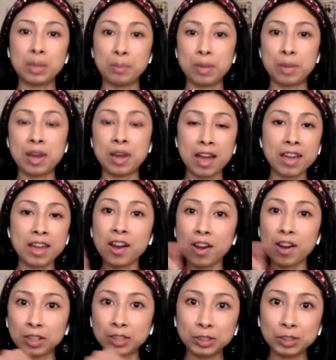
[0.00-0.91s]
keep an eye
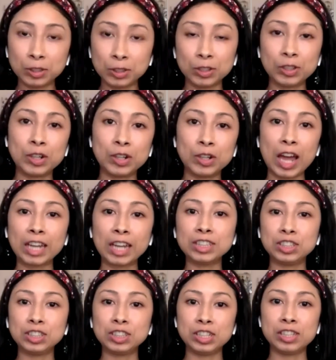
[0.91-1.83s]
out on your
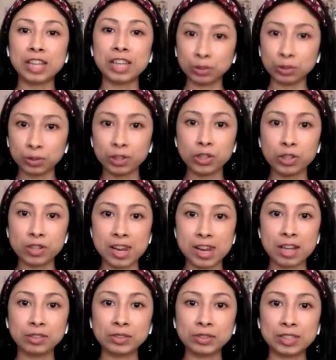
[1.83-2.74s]
IG. That's where you
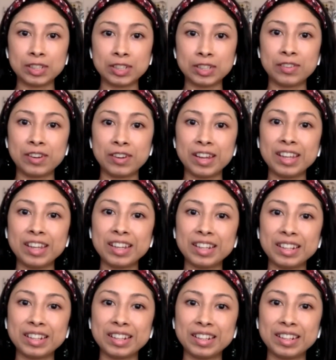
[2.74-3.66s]
announce it, right?
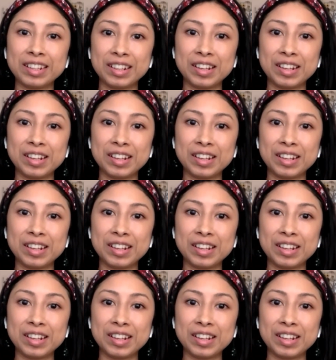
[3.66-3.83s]
Mm-hmm.